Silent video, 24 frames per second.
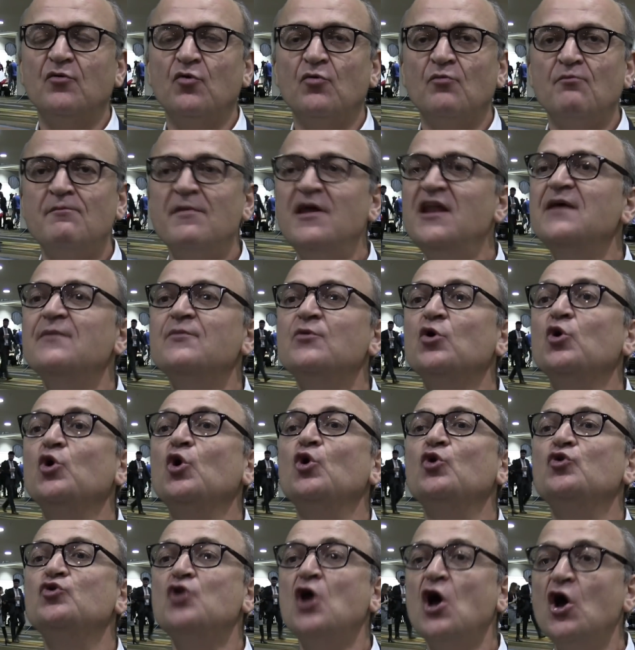minimal
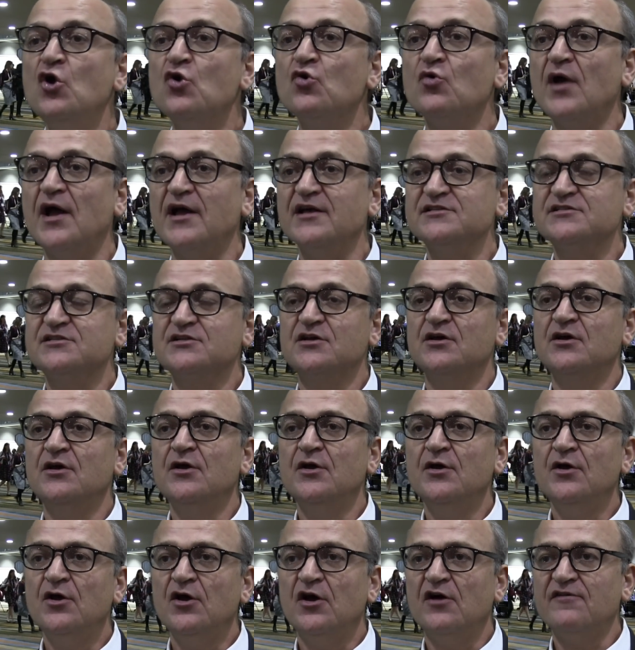or no risk
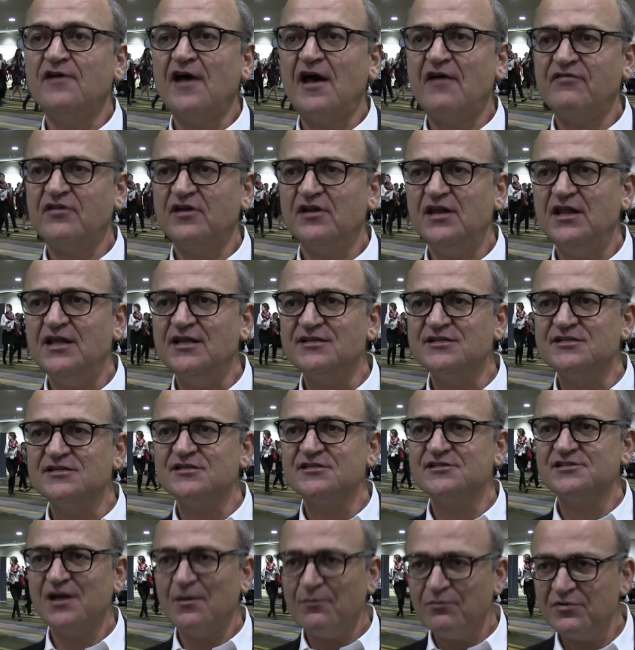of having these
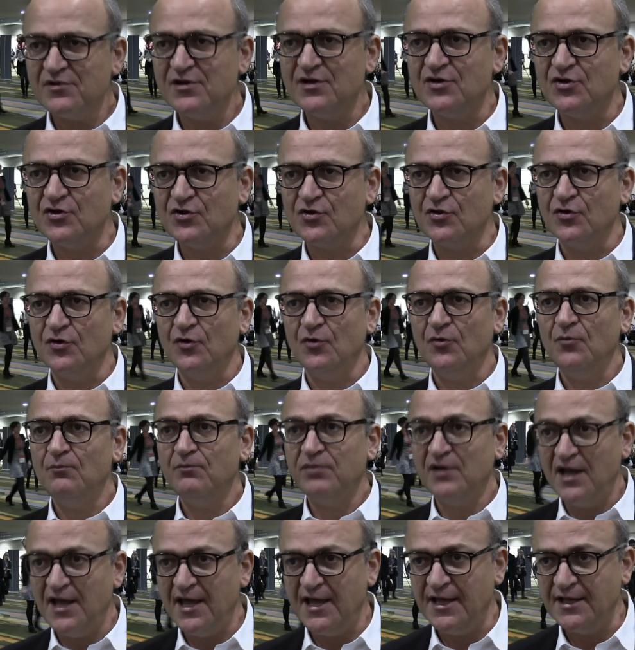subclinical
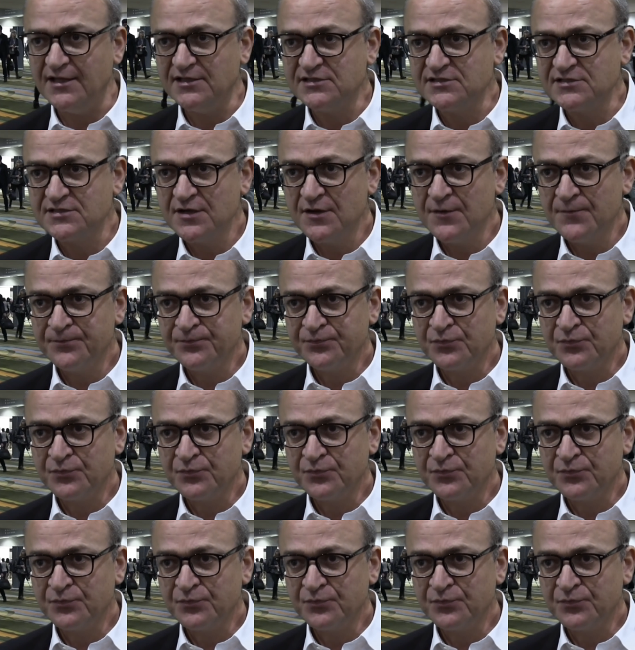bleeds,